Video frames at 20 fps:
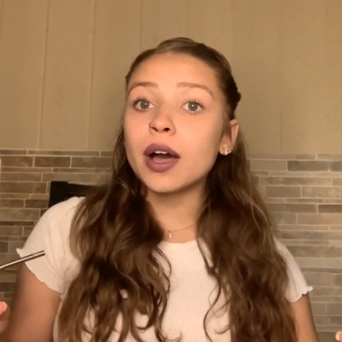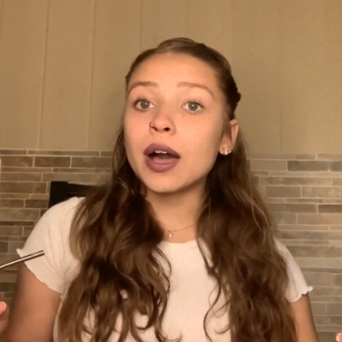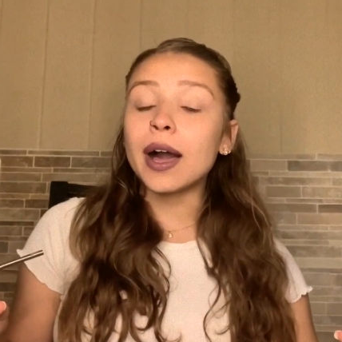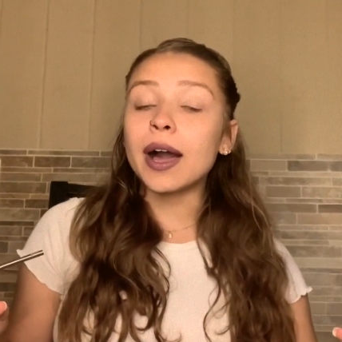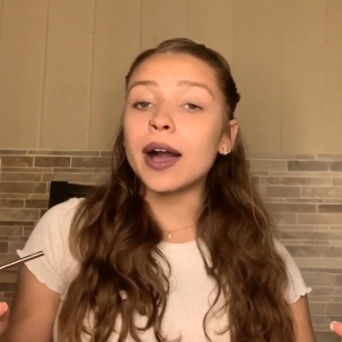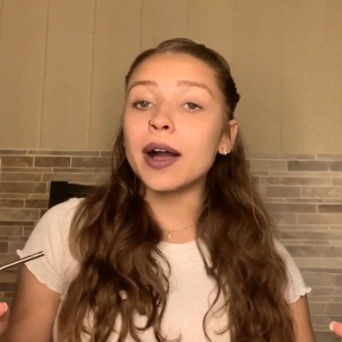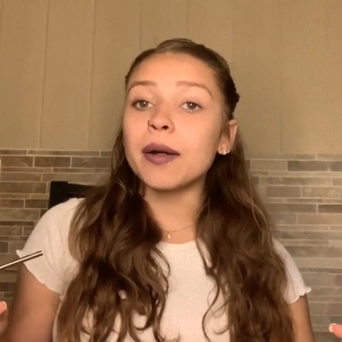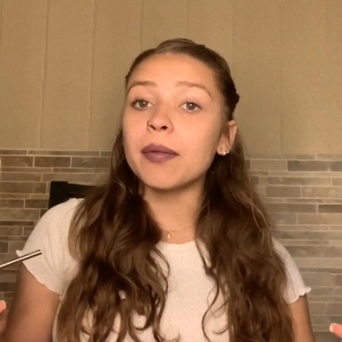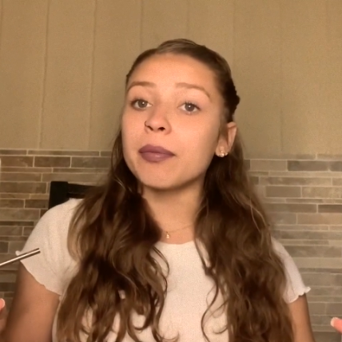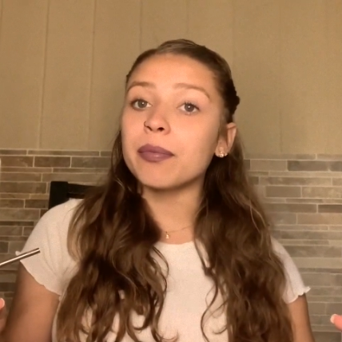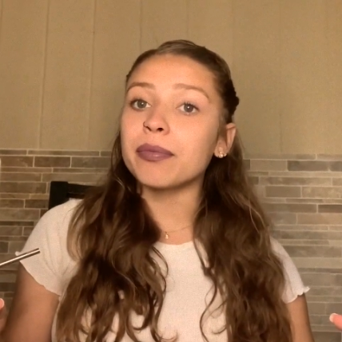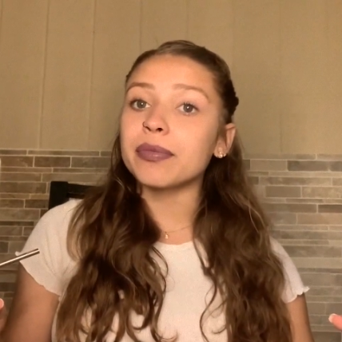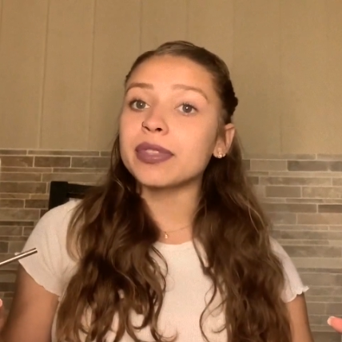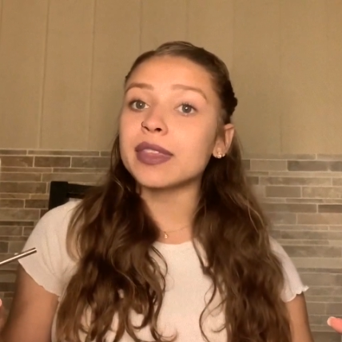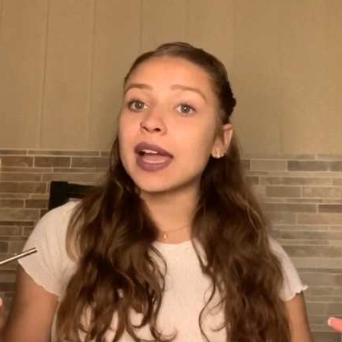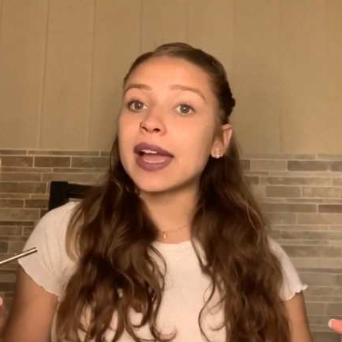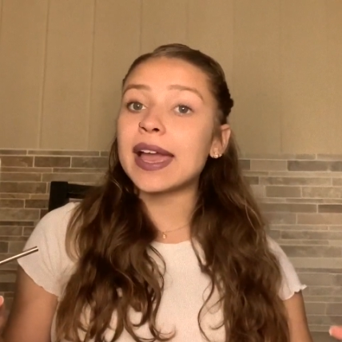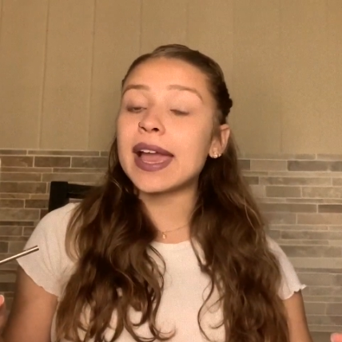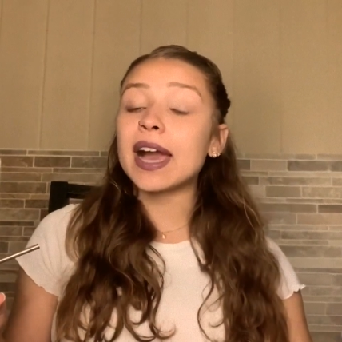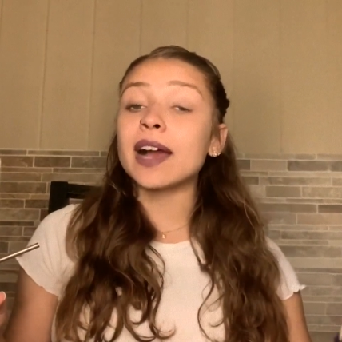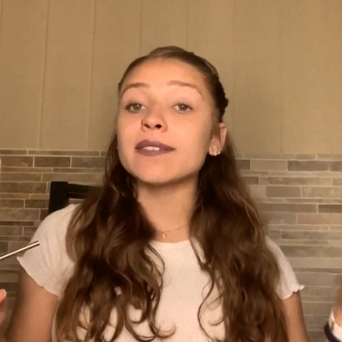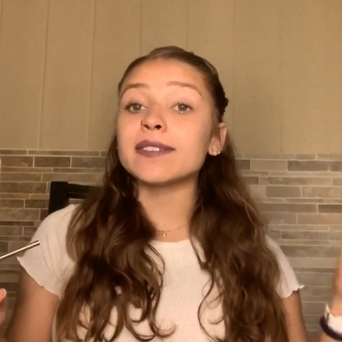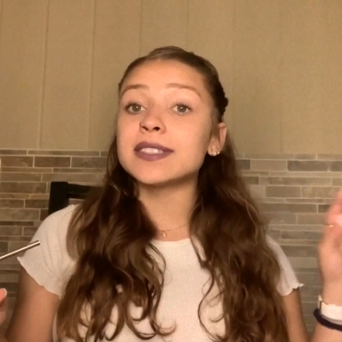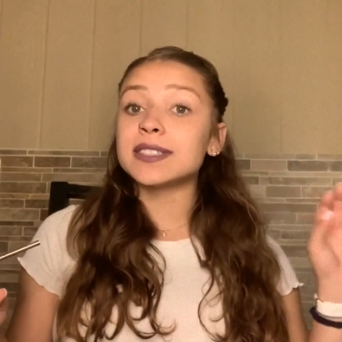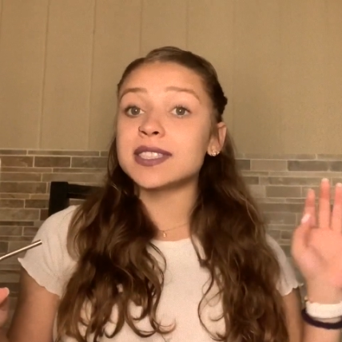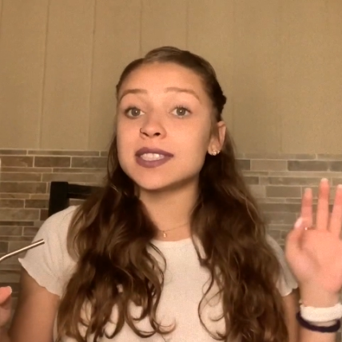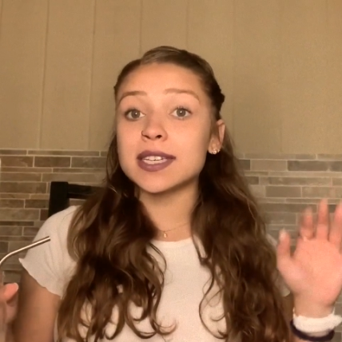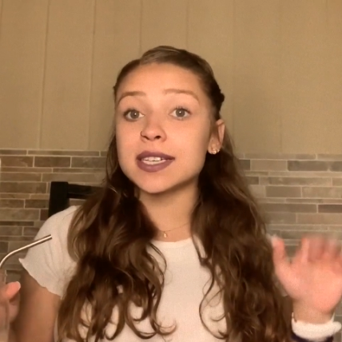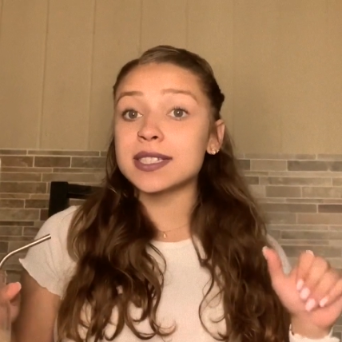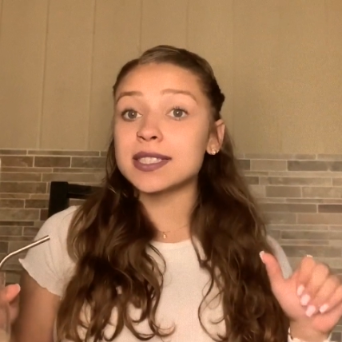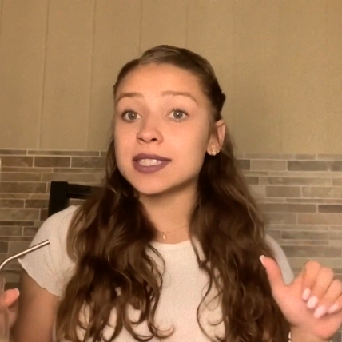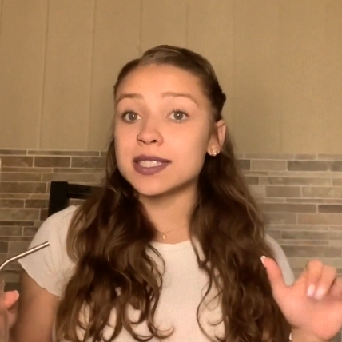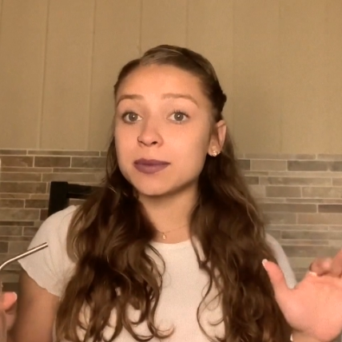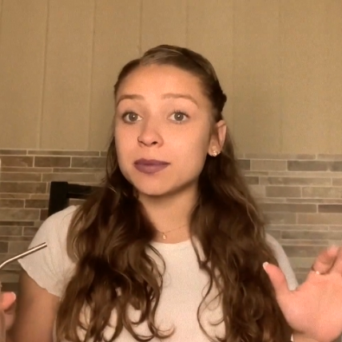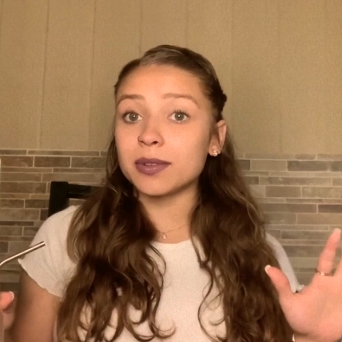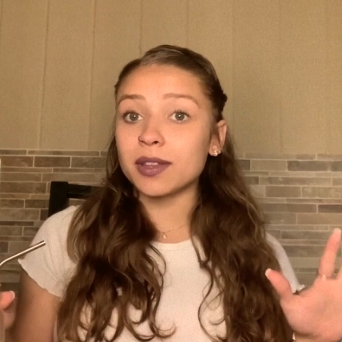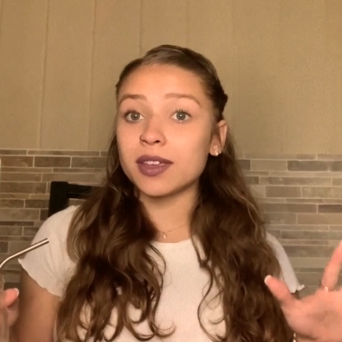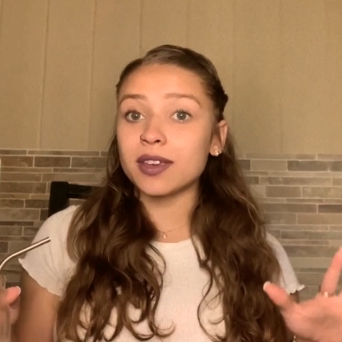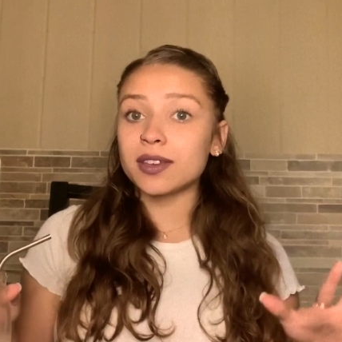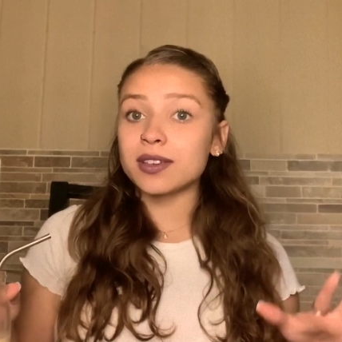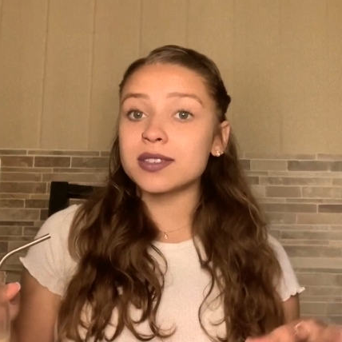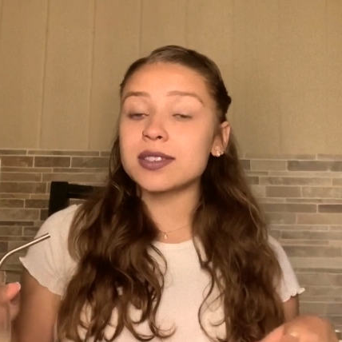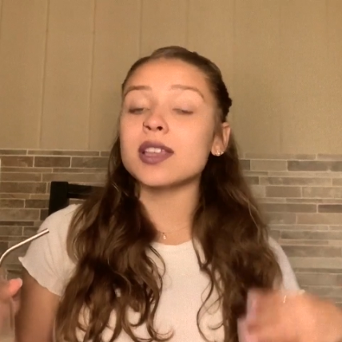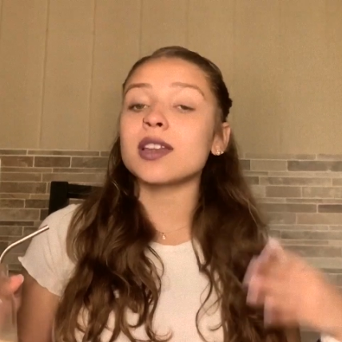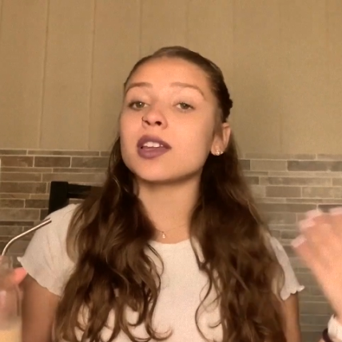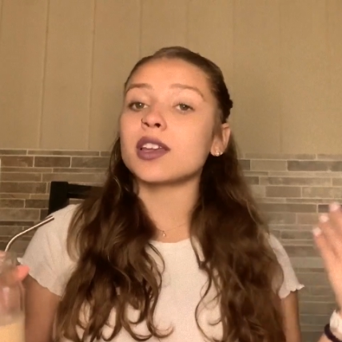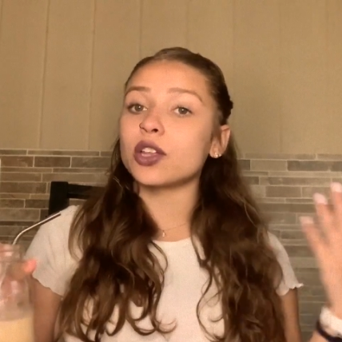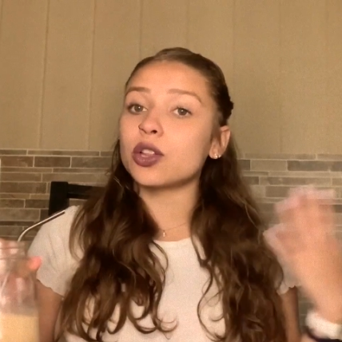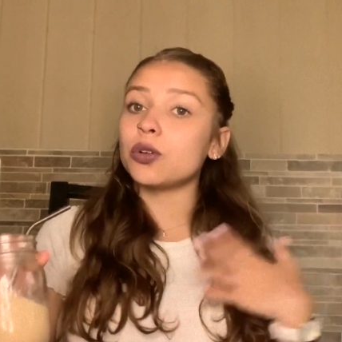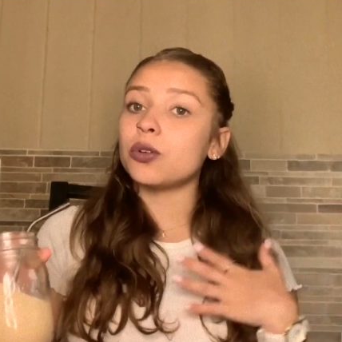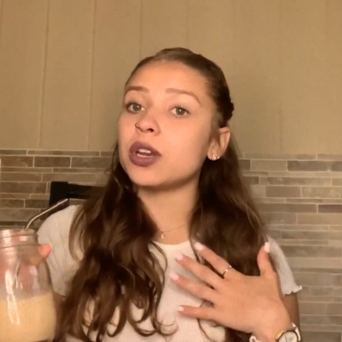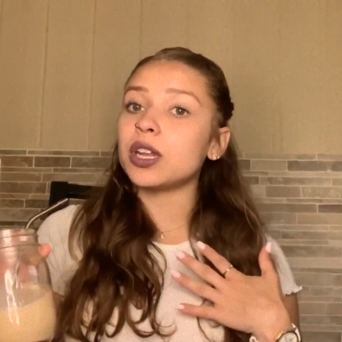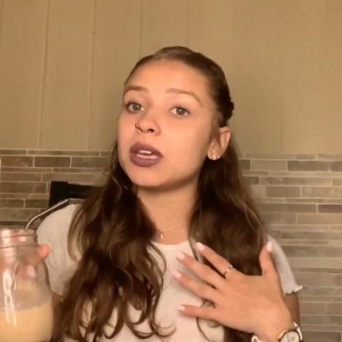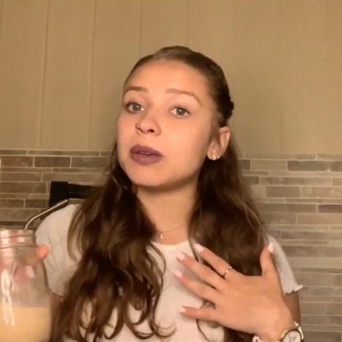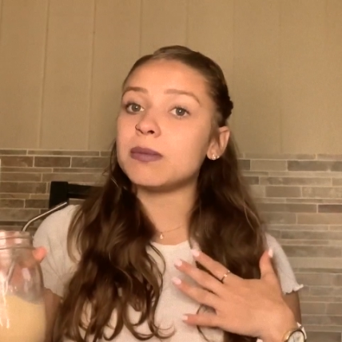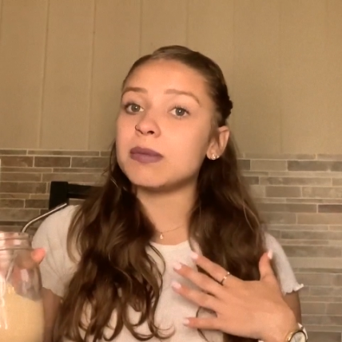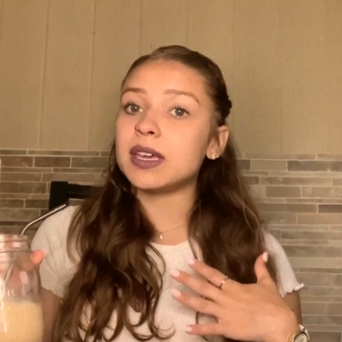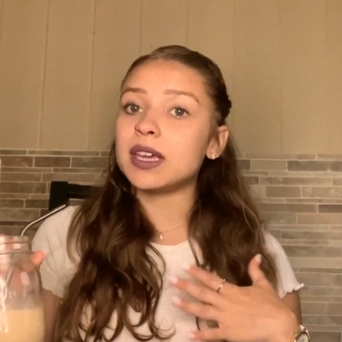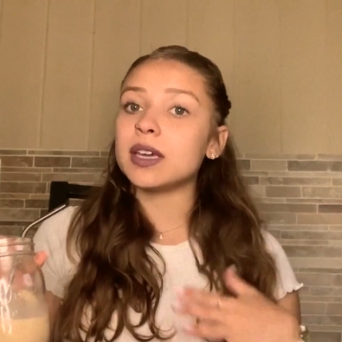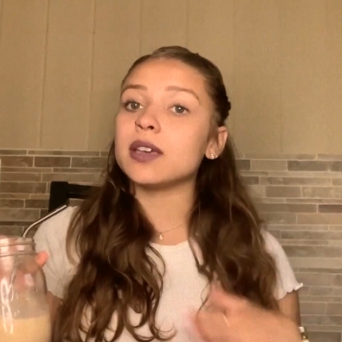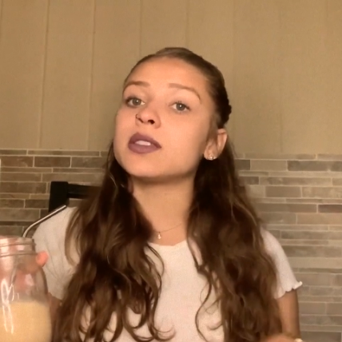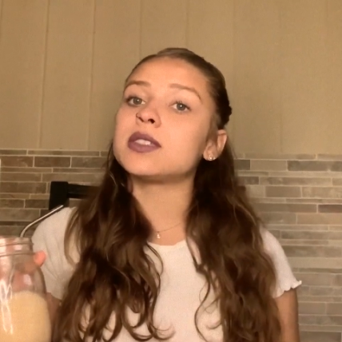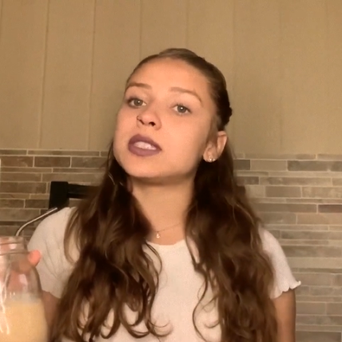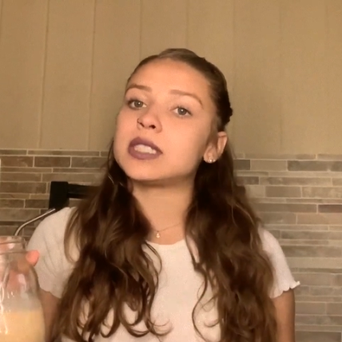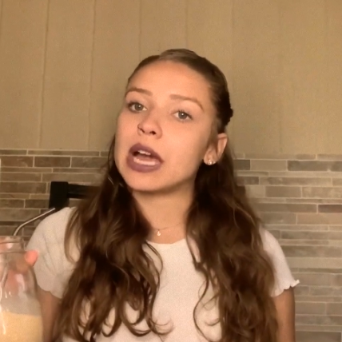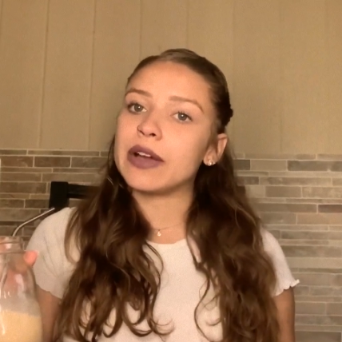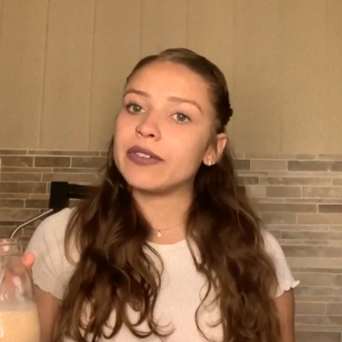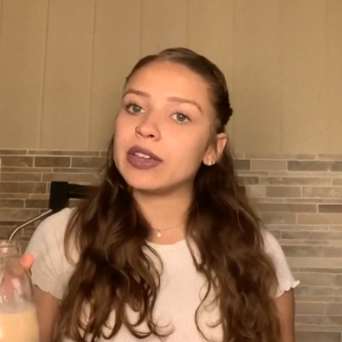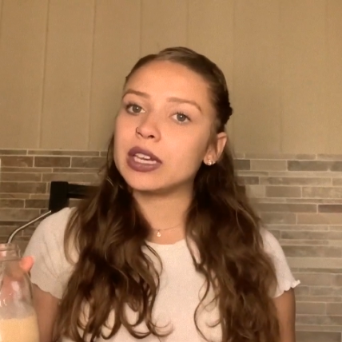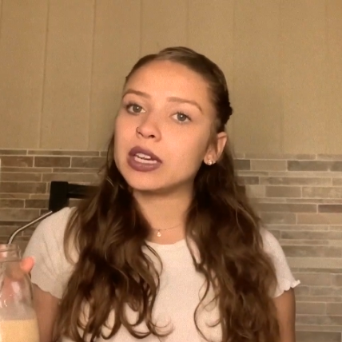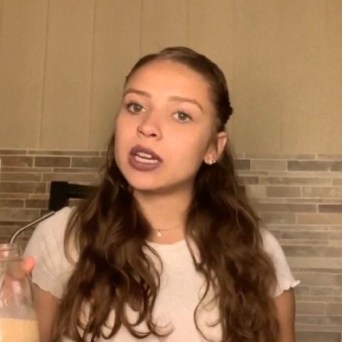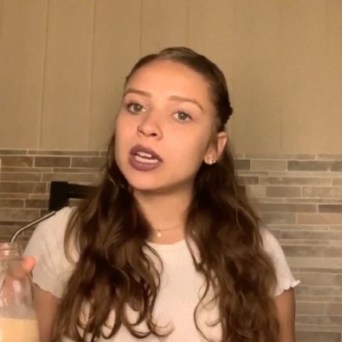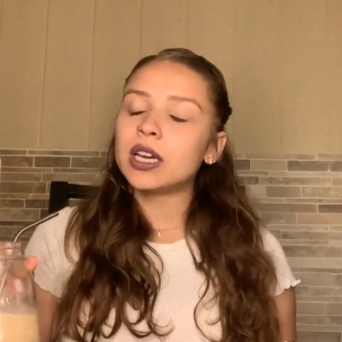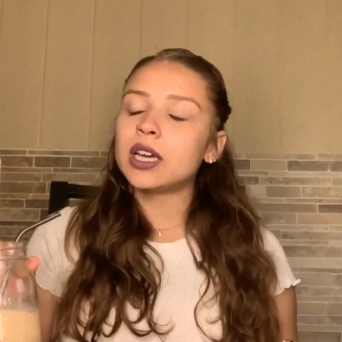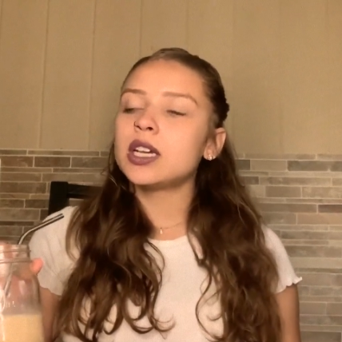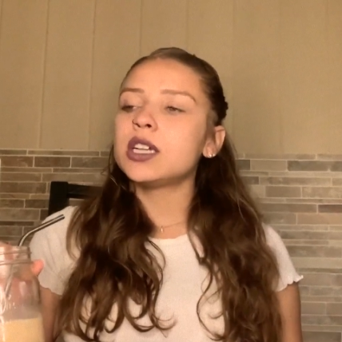I have 6 siblings, and including me, it's 7.